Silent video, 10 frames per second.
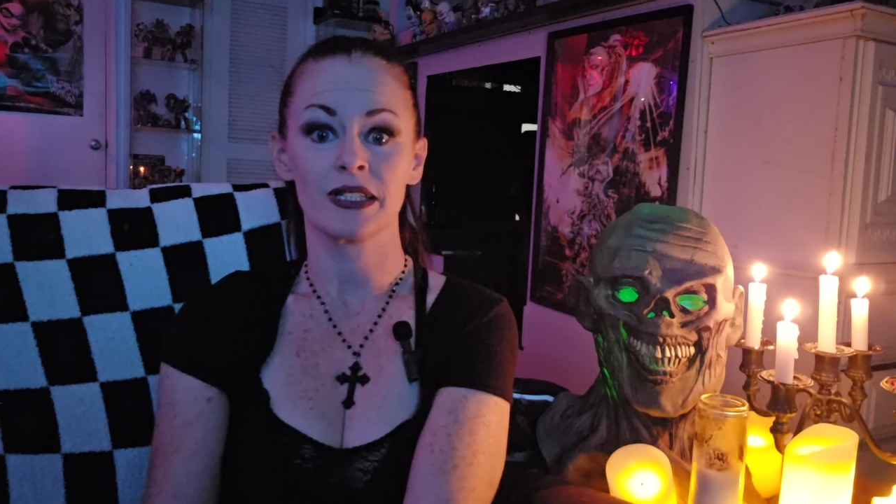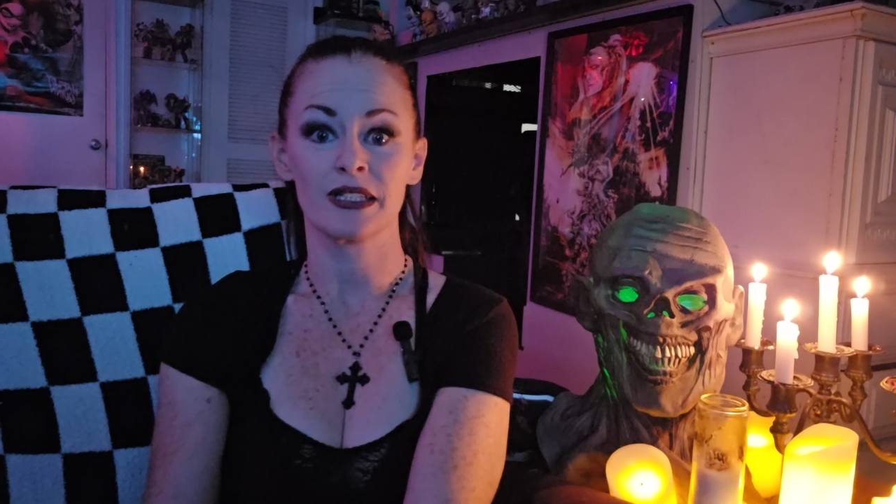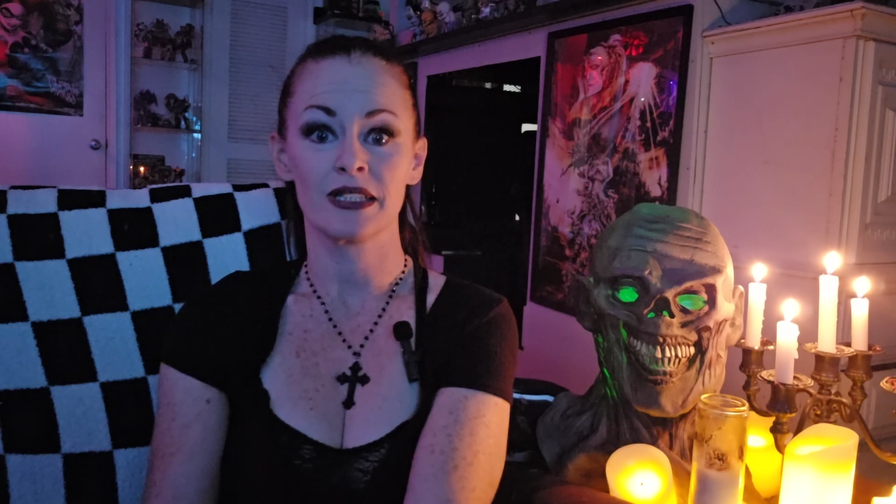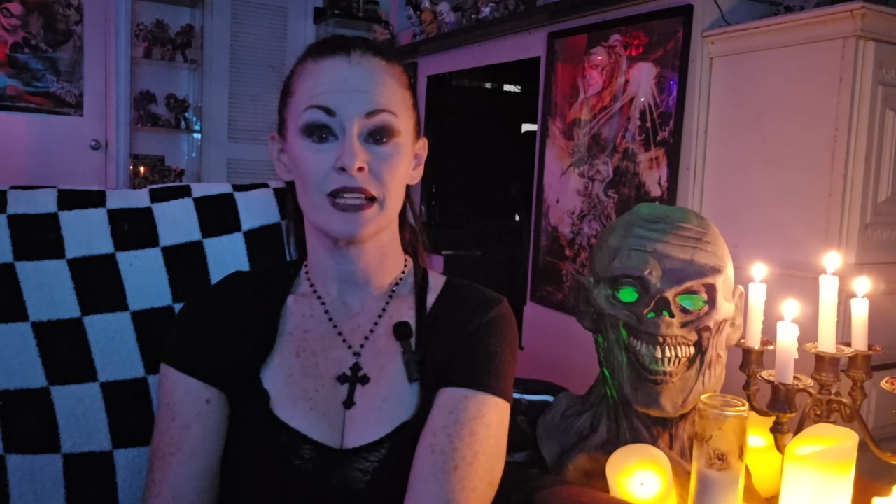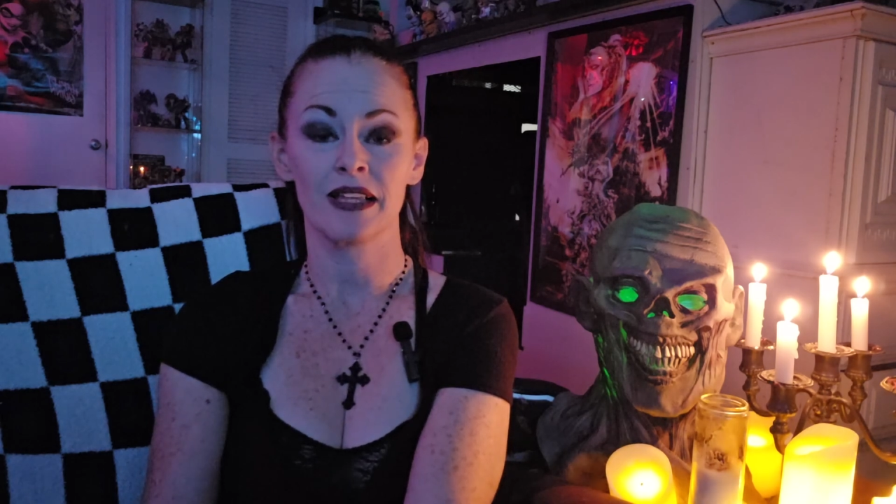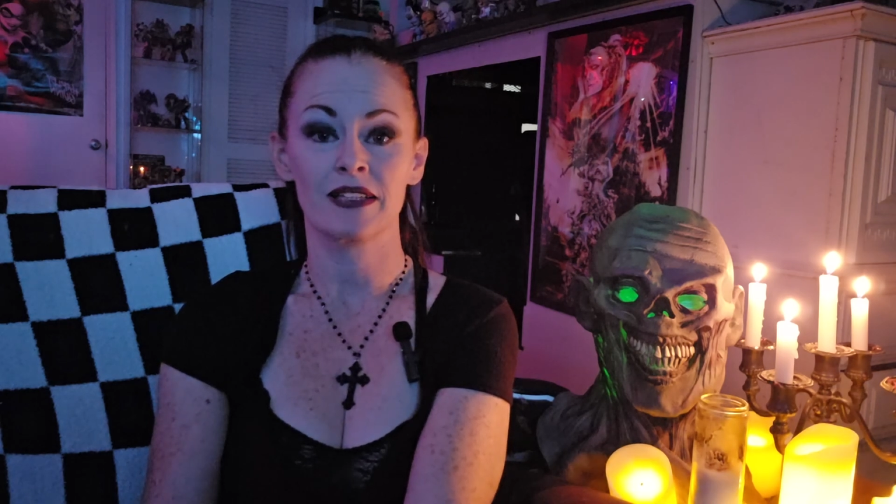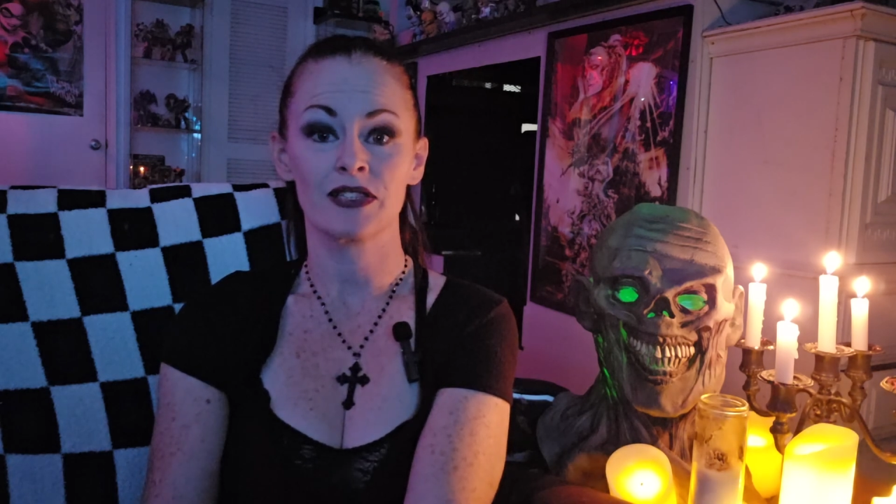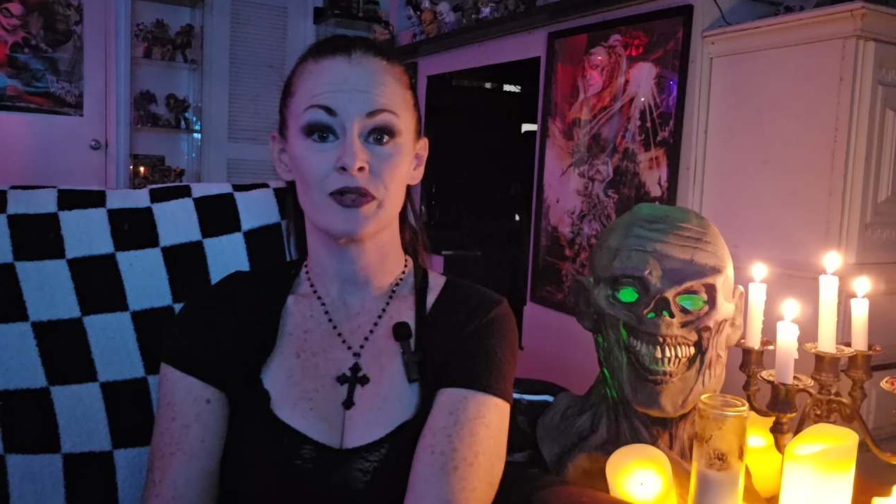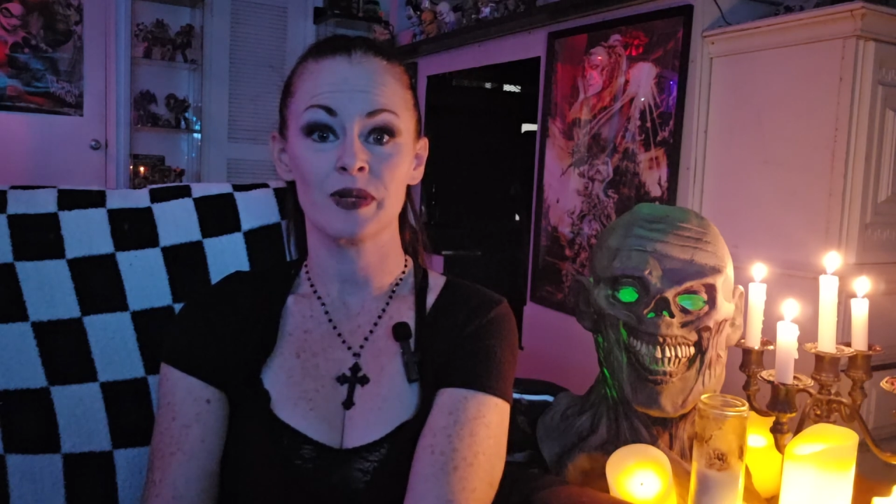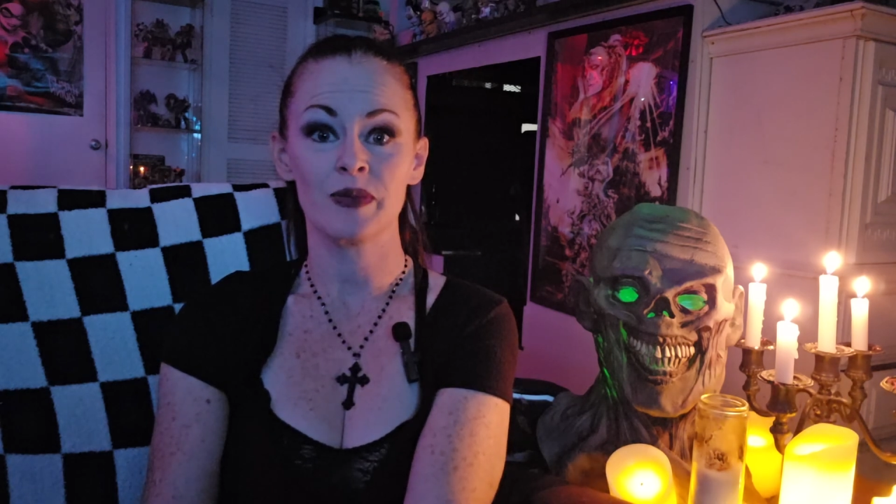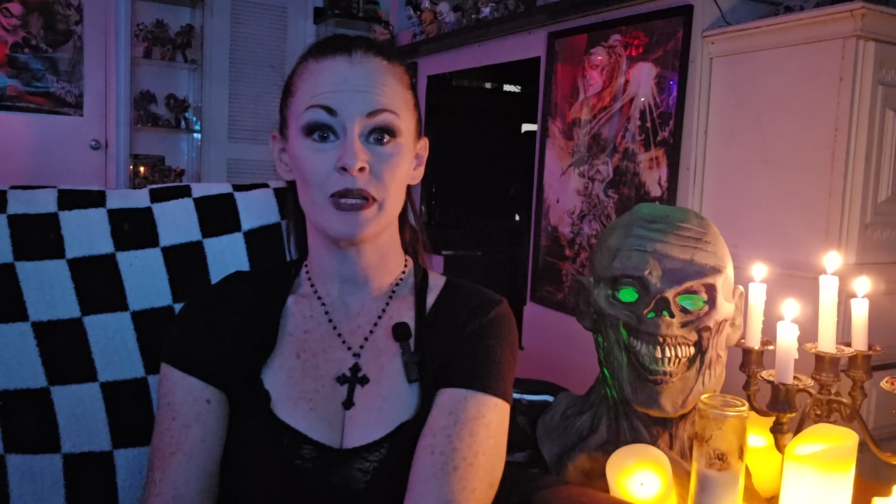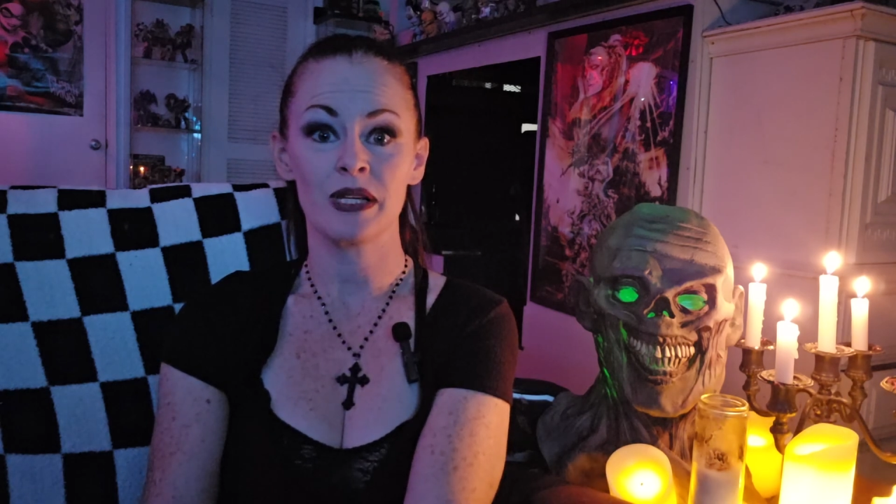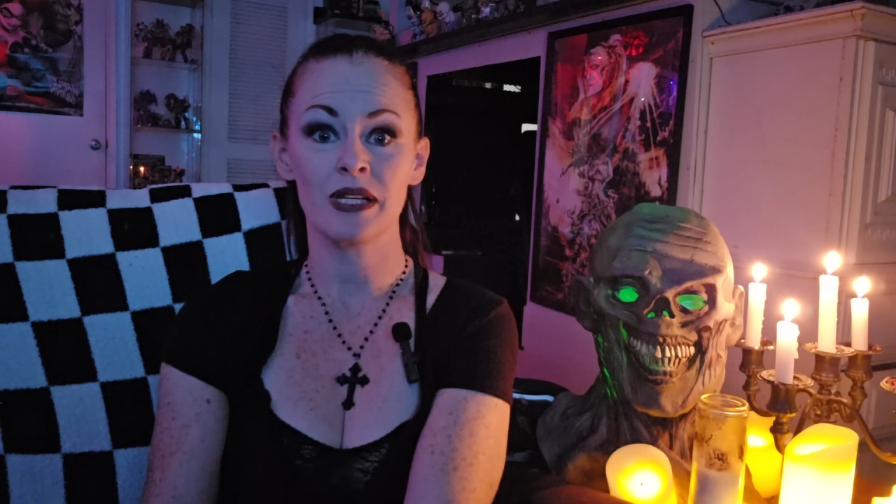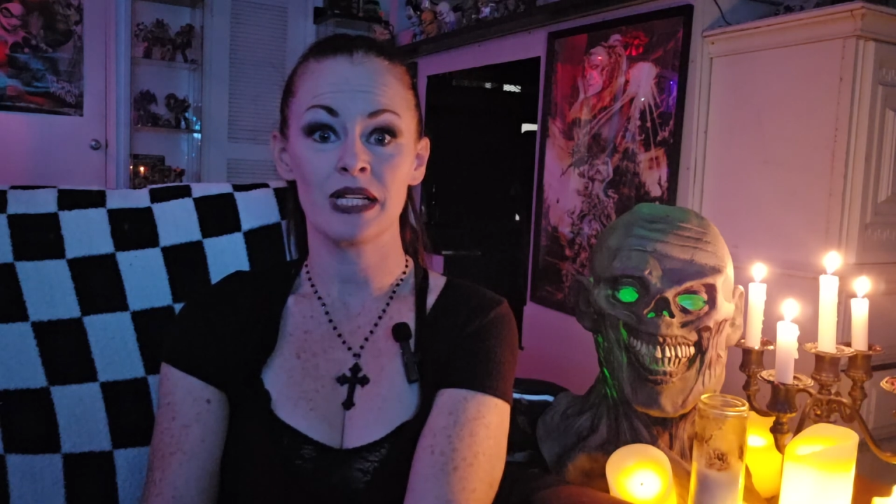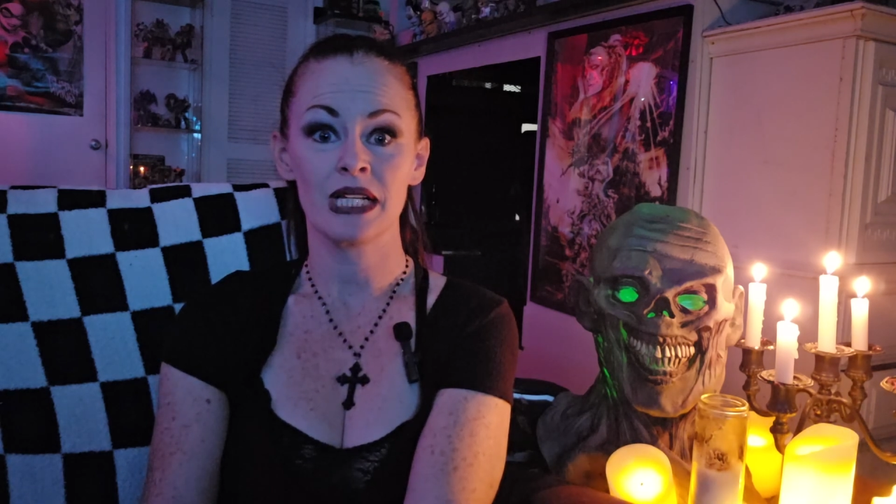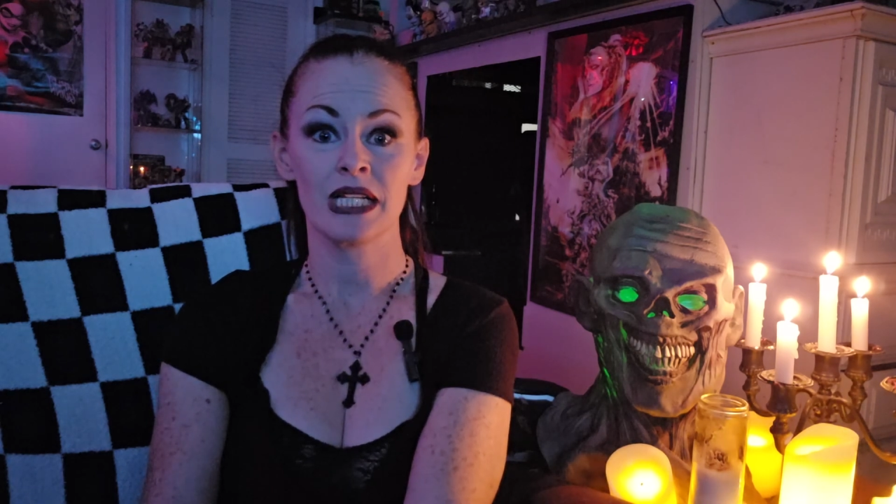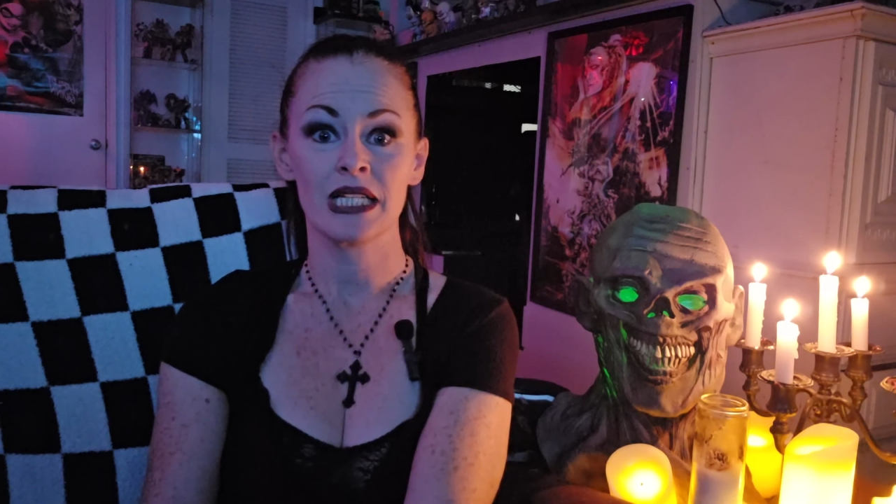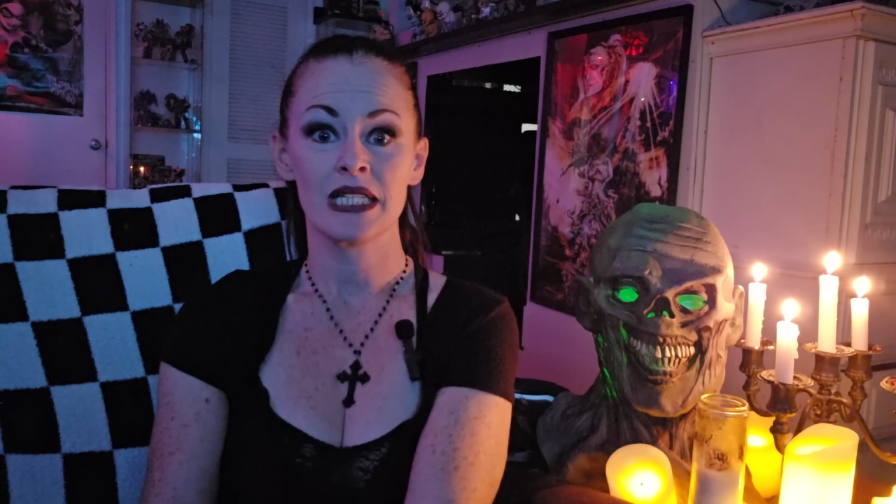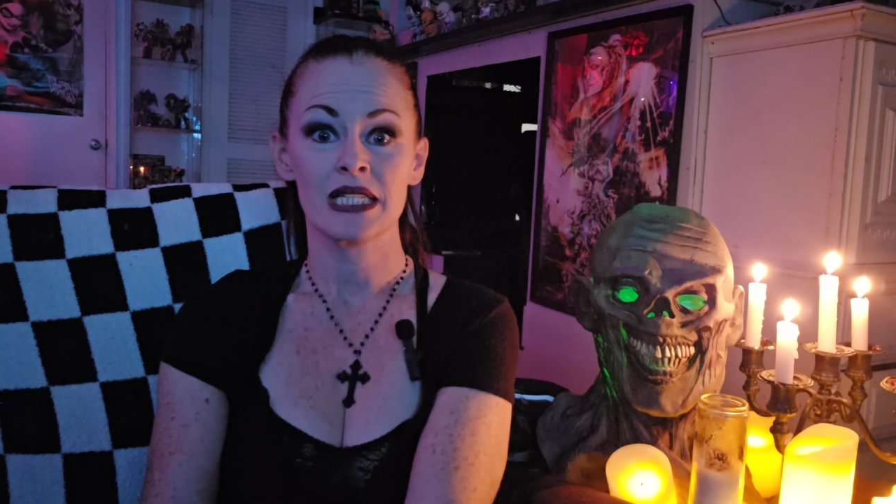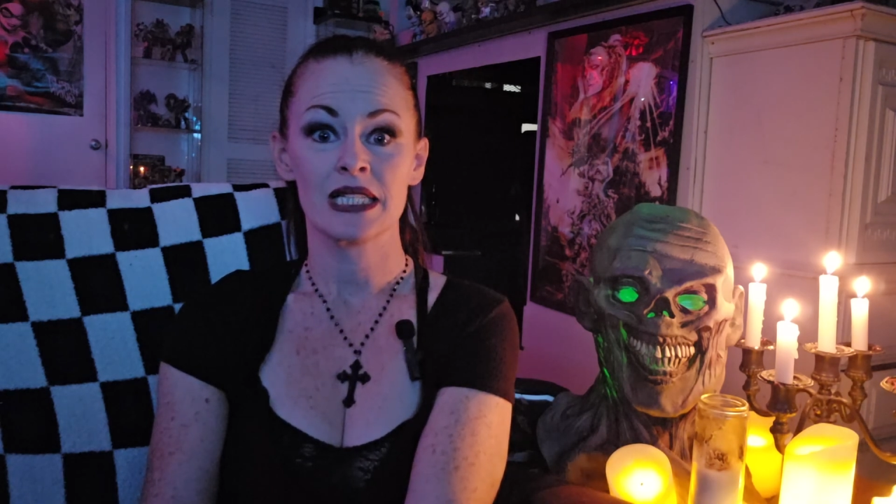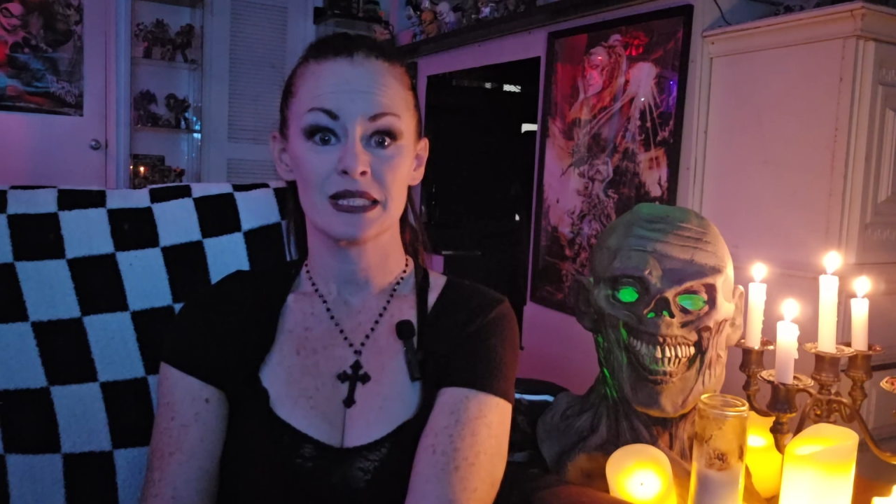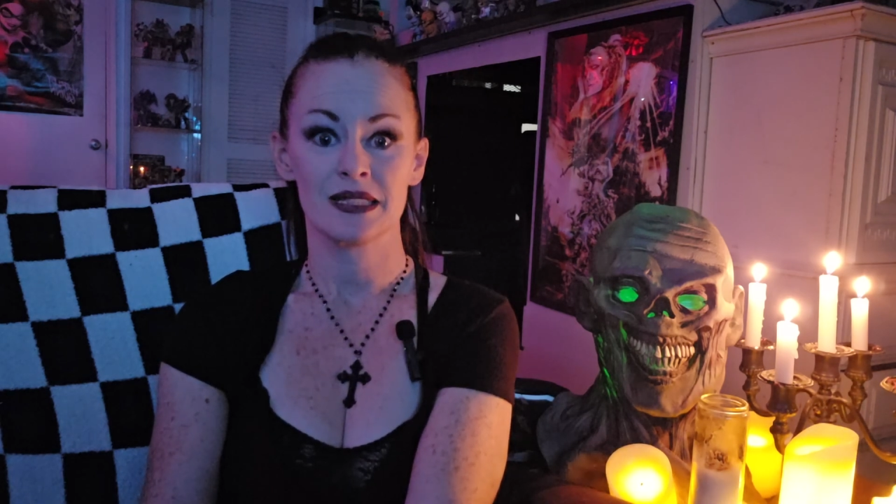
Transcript: If Max is going to start